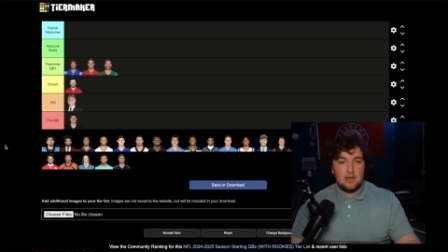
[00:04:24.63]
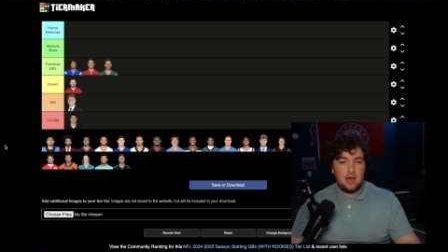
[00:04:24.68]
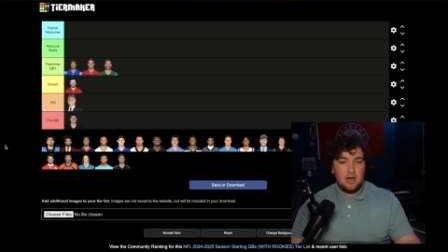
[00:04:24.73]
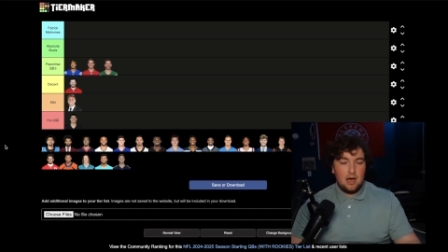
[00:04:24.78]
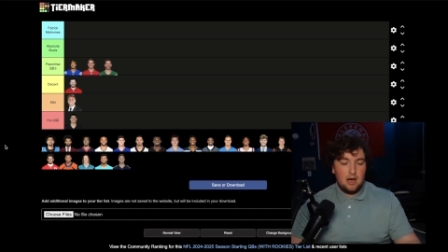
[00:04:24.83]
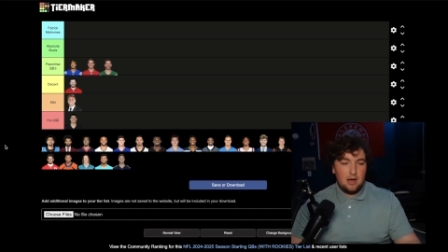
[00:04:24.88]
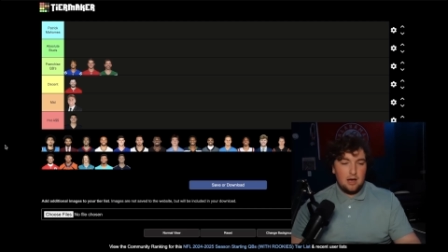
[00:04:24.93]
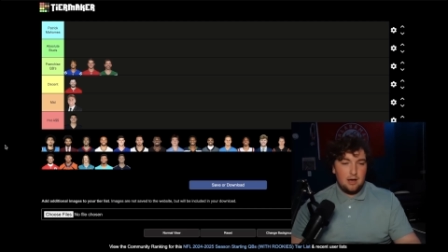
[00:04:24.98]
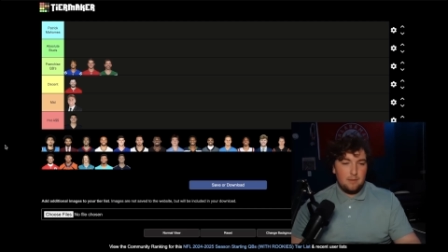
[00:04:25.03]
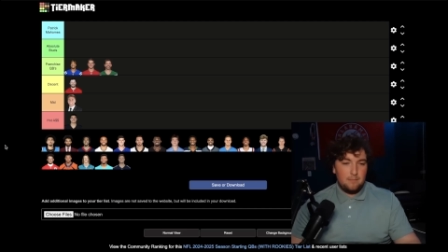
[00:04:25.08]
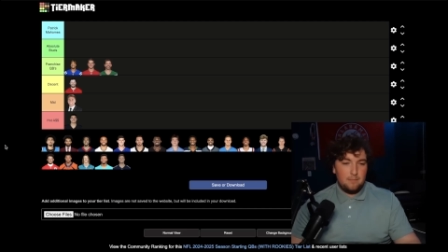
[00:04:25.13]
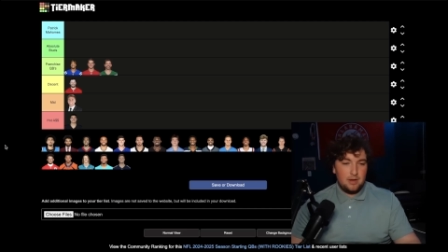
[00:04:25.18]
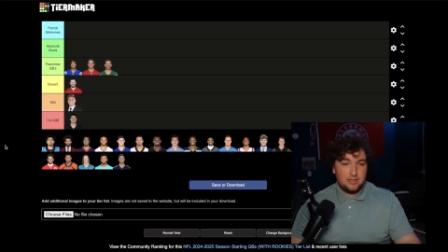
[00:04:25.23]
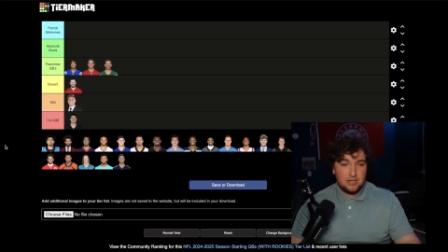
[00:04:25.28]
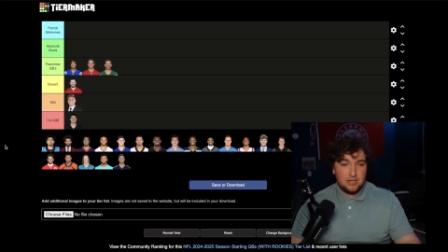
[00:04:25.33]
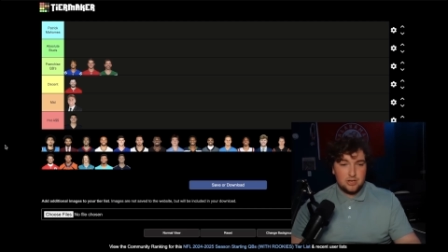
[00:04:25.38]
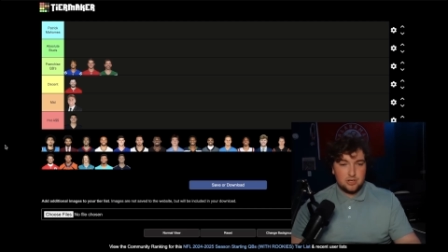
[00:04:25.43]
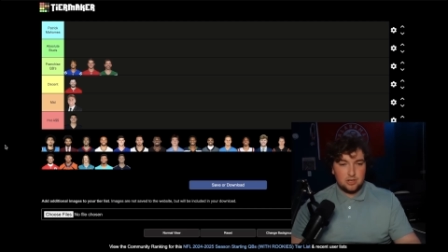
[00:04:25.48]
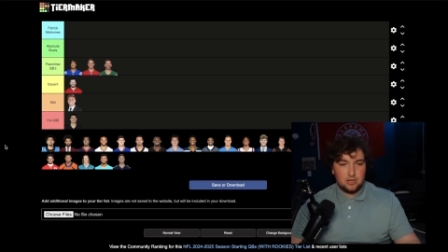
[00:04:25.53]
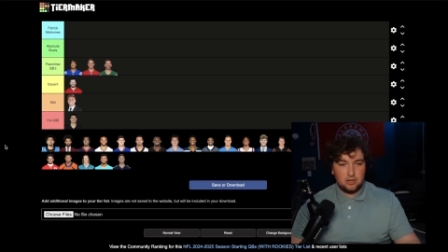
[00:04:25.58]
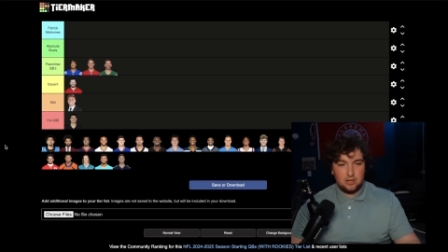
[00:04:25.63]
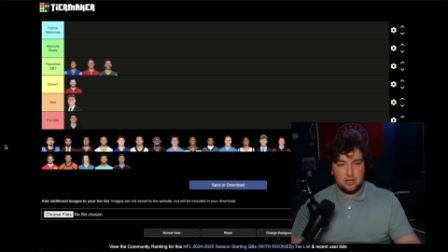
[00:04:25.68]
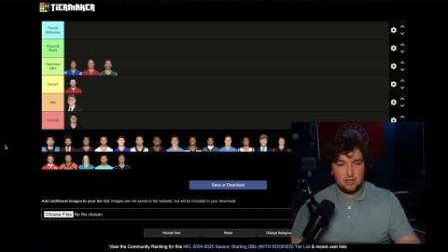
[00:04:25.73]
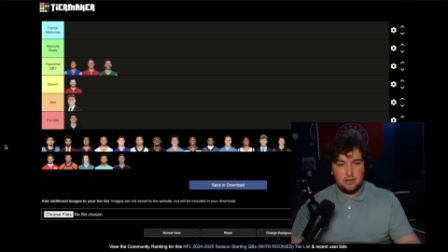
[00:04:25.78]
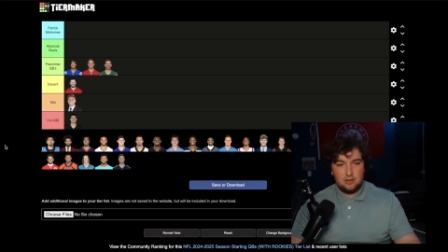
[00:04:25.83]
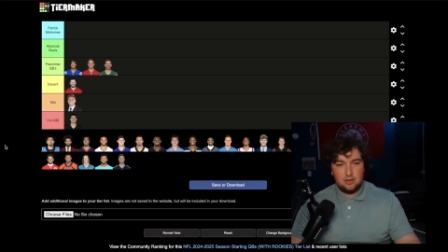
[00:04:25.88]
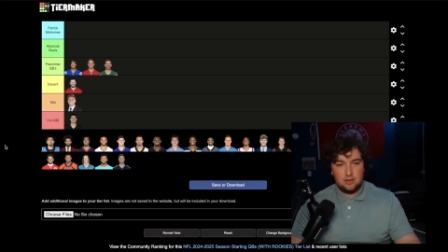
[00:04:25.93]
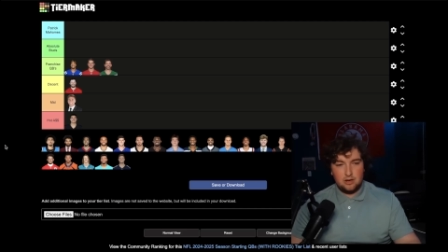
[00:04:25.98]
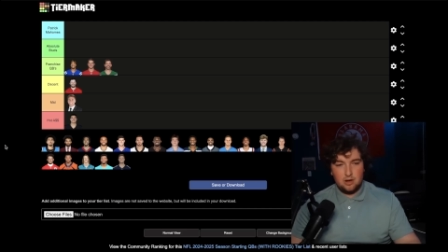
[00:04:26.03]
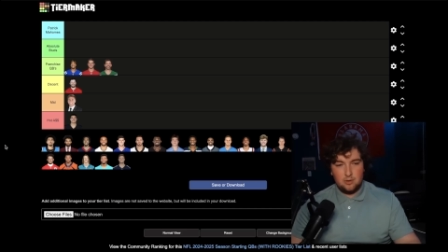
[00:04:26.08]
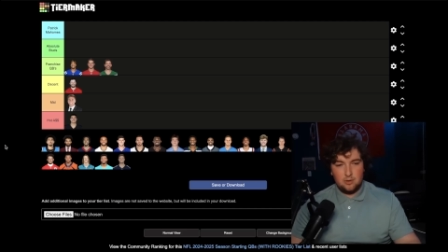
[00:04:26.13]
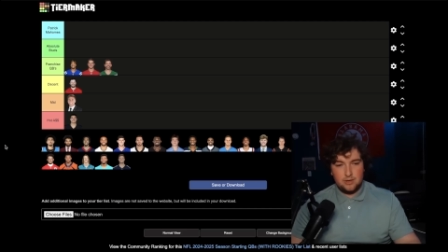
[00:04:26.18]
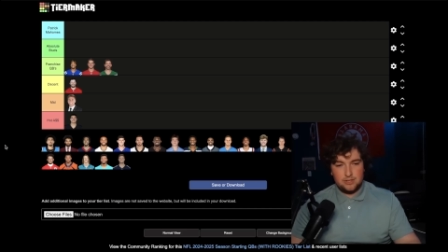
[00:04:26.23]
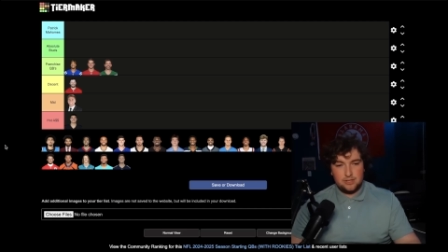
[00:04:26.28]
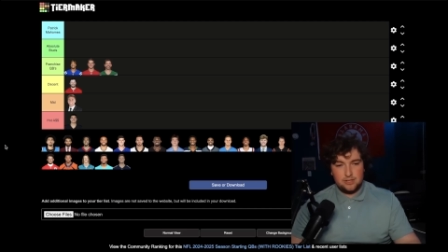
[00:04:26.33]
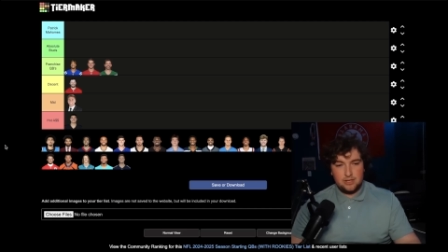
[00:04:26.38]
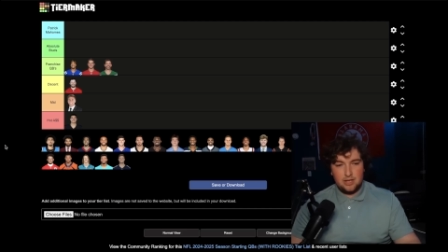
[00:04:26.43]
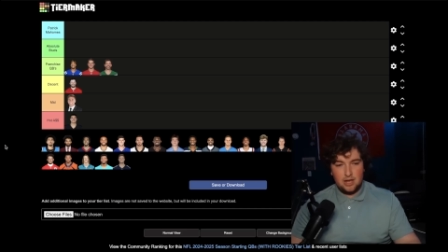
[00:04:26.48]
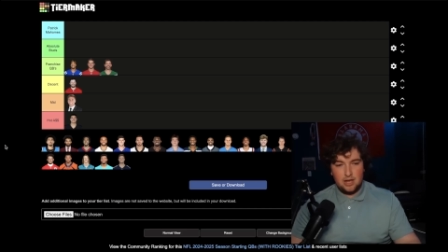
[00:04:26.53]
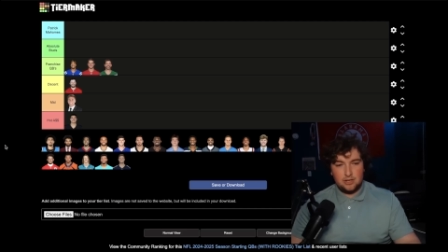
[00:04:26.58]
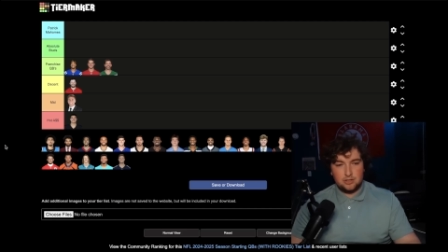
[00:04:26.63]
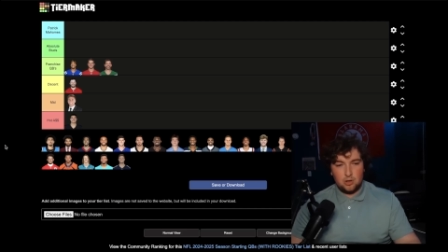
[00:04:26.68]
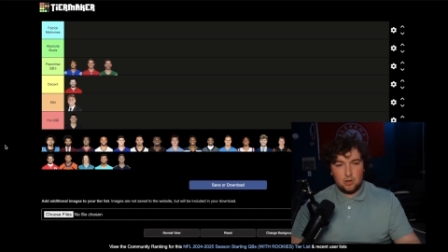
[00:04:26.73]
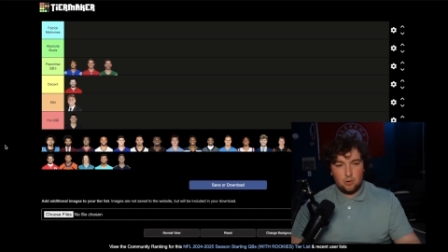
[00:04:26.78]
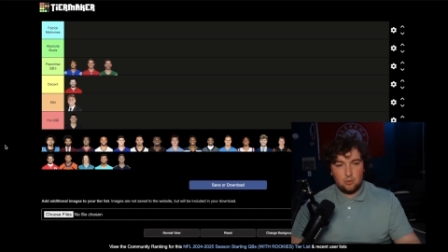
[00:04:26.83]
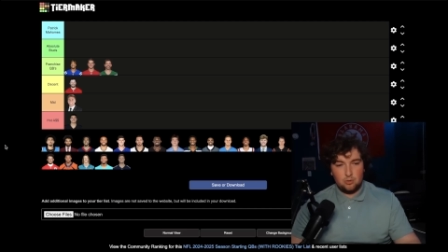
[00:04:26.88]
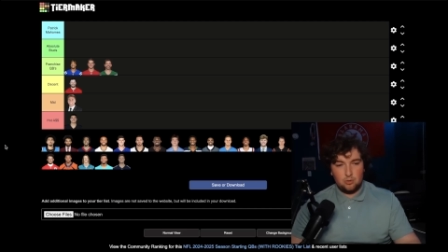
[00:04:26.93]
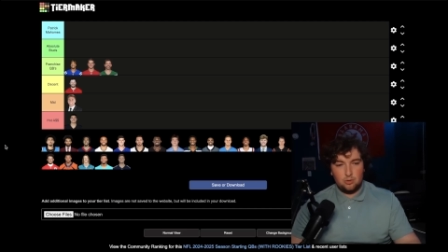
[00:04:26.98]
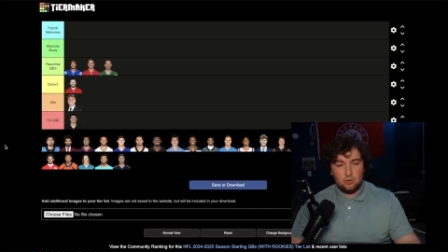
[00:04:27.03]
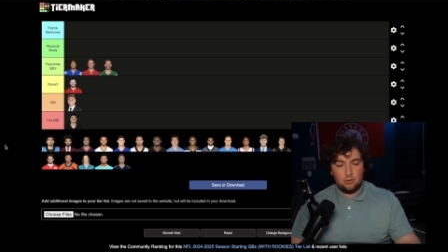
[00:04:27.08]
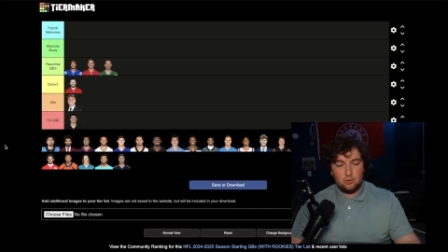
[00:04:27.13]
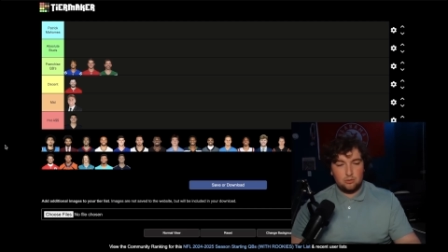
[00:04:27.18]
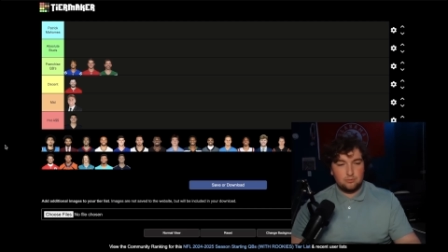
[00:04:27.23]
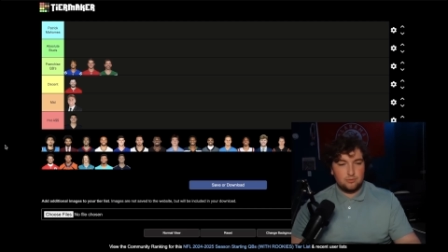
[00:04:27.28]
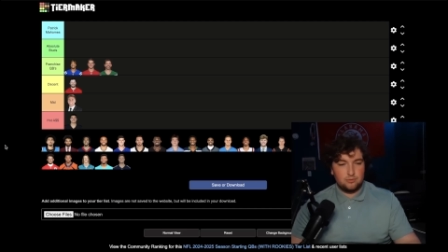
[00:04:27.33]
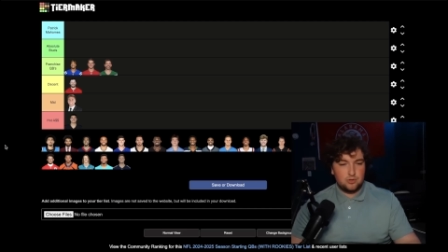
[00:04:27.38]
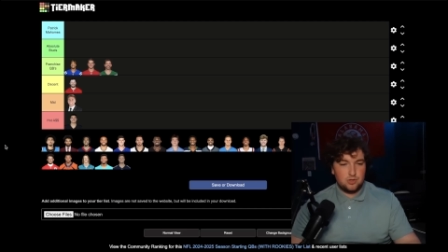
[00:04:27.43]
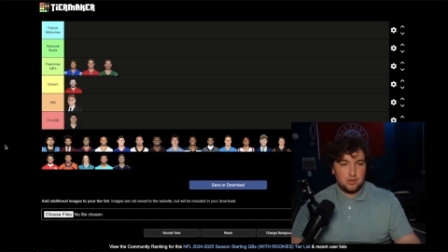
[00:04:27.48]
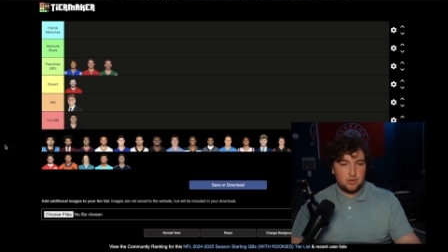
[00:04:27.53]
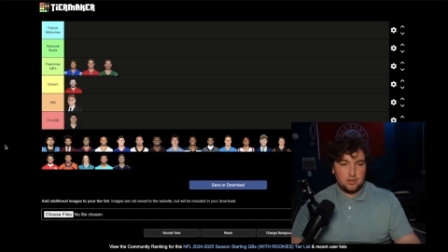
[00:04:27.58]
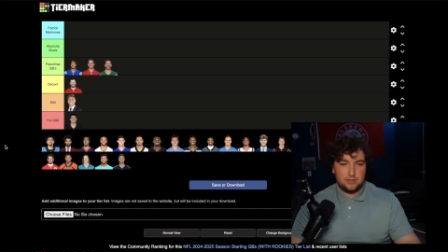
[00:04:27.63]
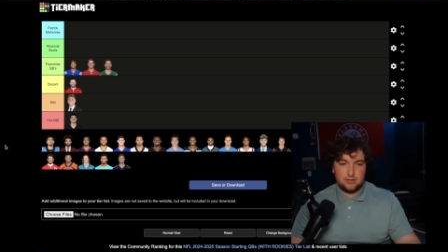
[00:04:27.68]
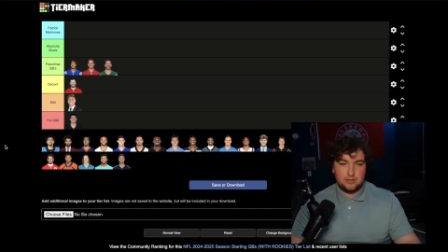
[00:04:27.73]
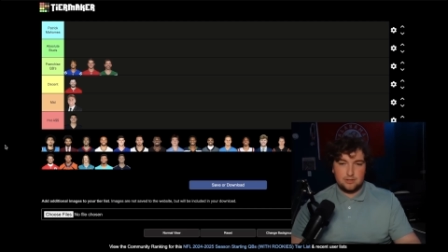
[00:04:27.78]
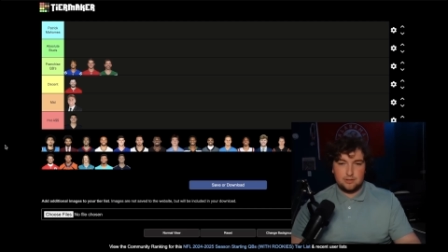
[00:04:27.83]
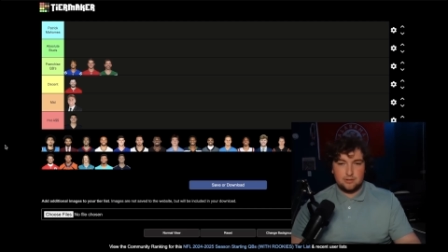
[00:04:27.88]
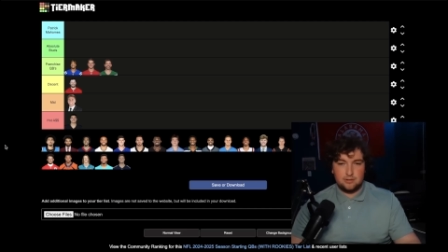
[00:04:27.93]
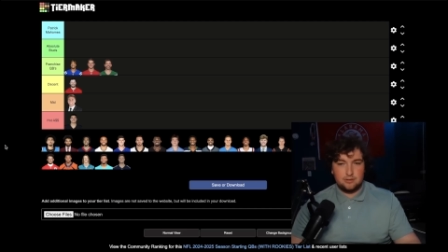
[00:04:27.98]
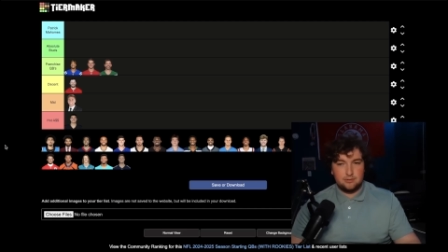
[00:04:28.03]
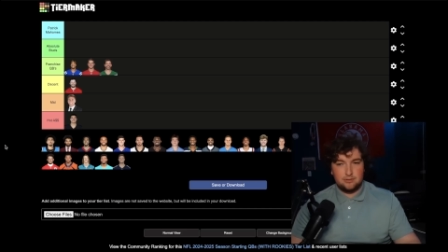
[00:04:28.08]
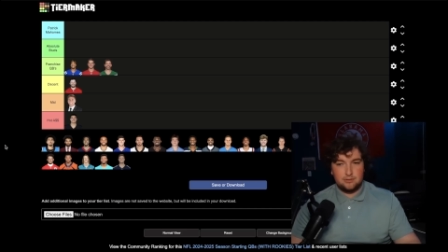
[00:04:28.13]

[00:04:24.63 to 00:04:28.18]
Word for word: Additionally, you know, is he a total just,